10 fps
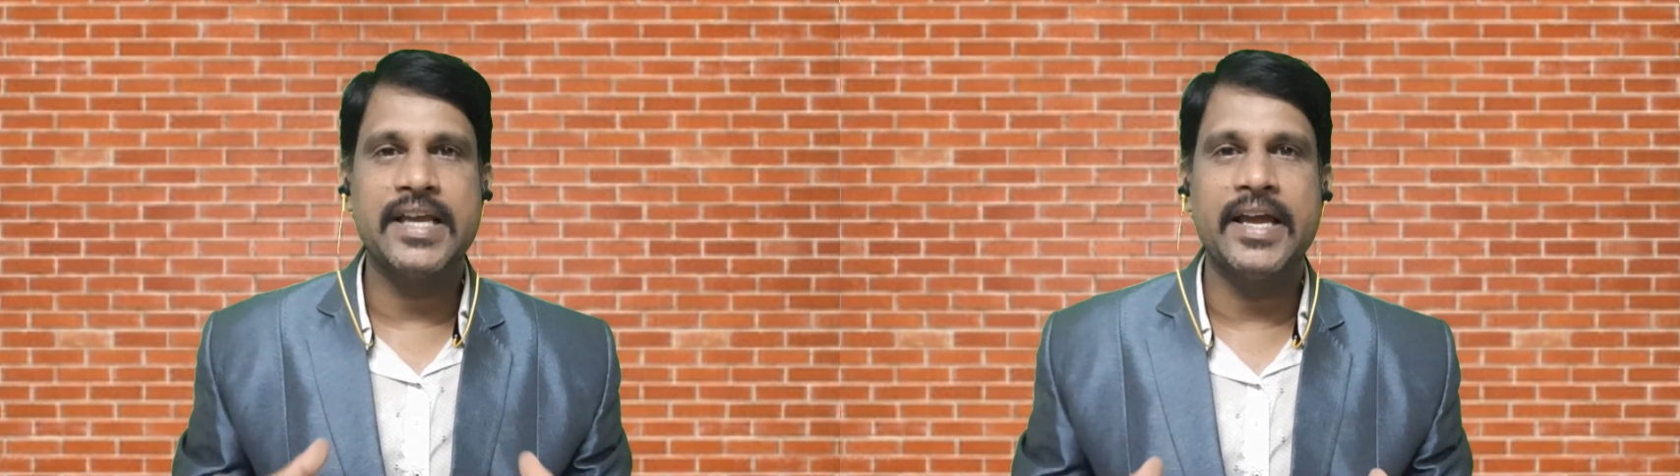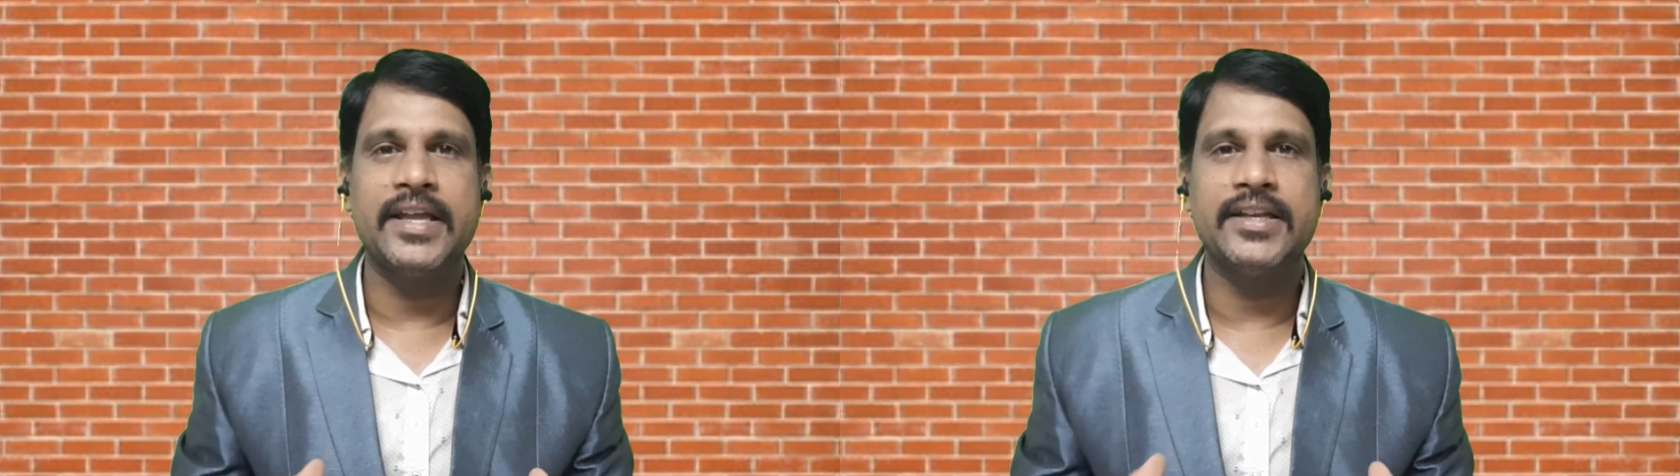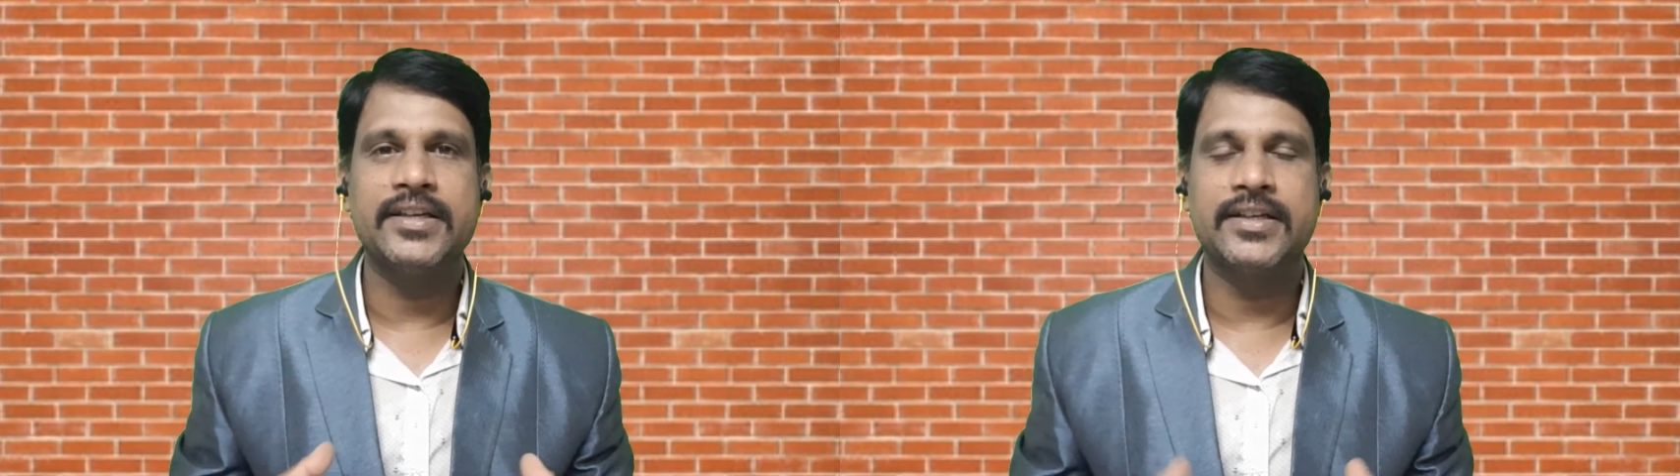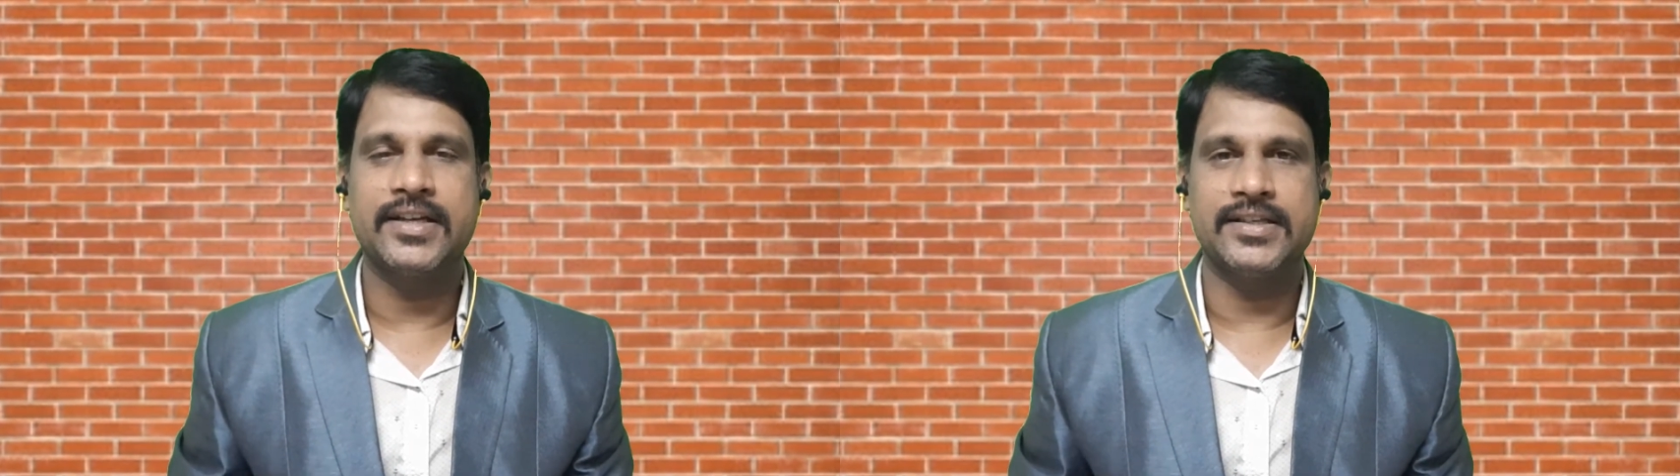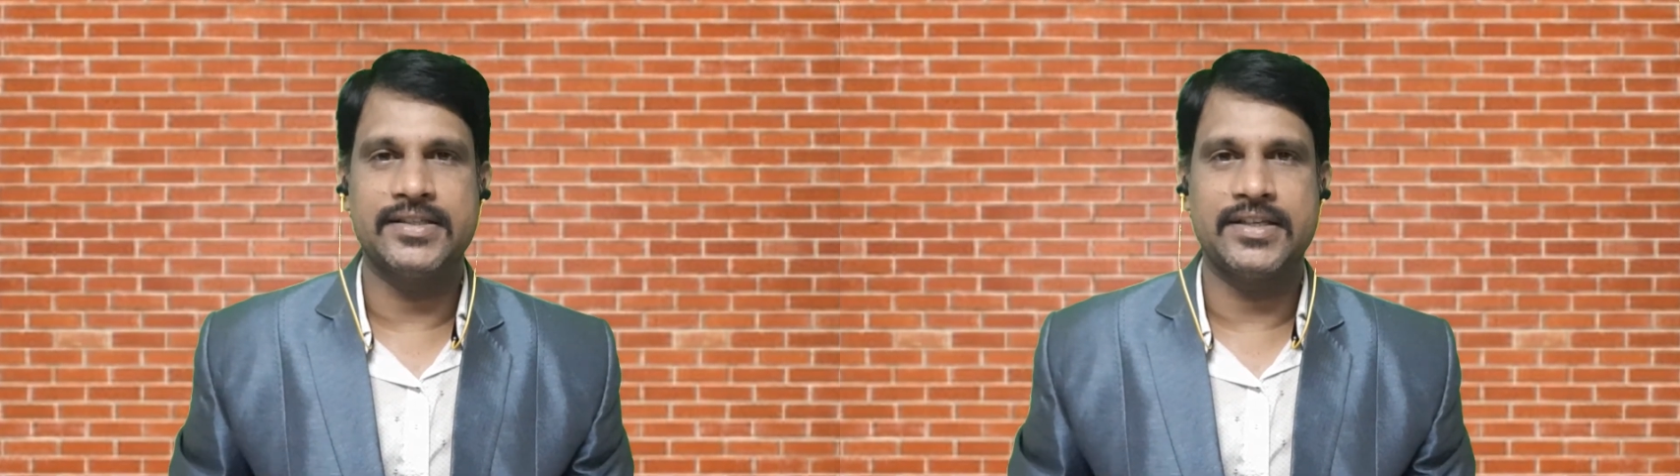and
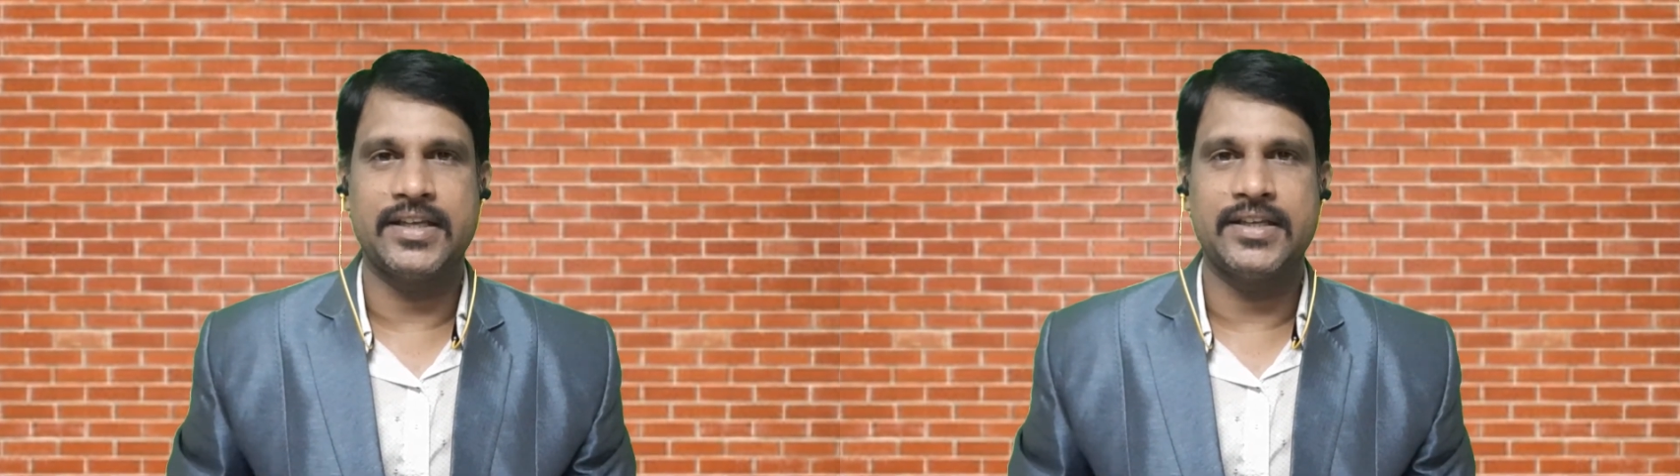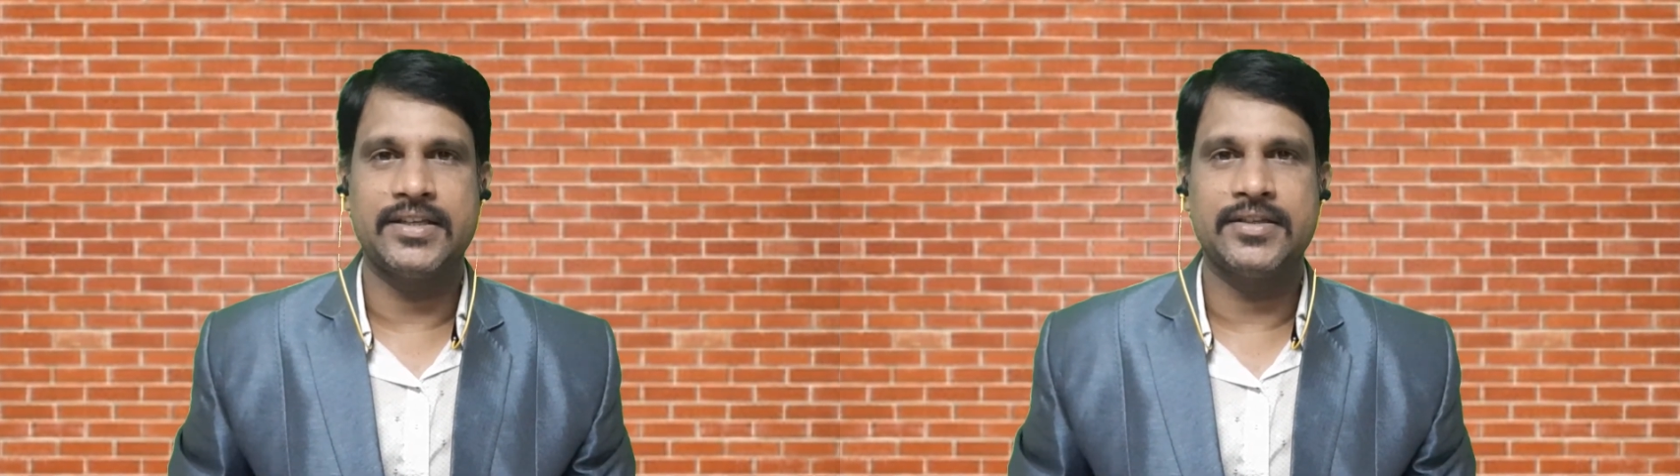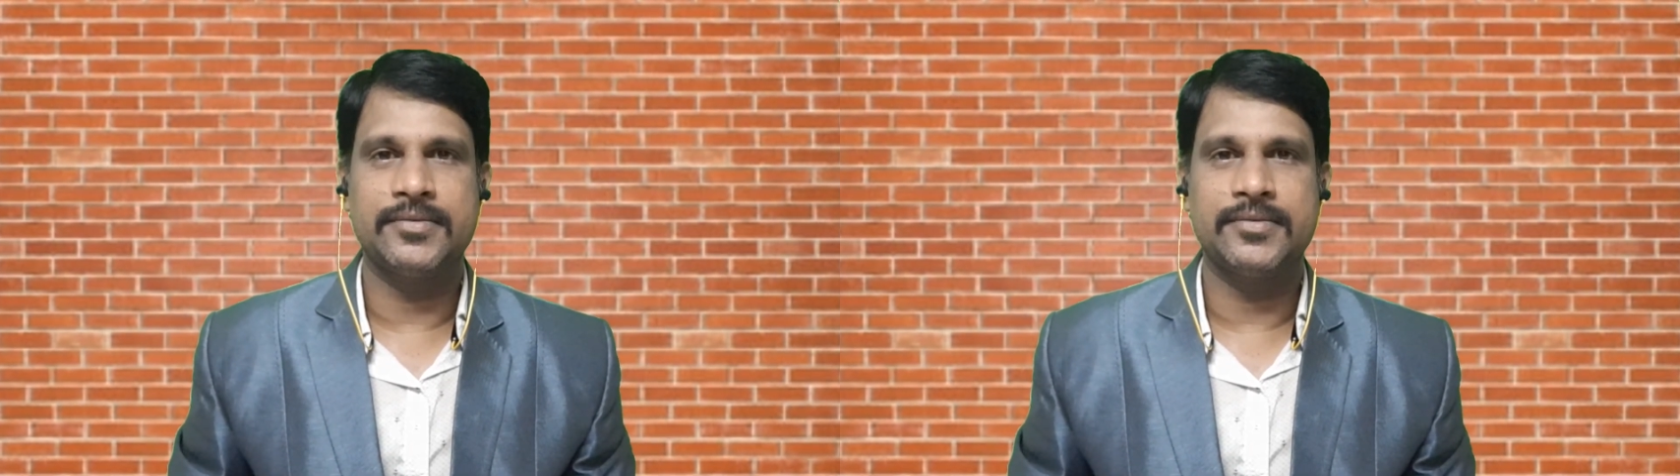gusty.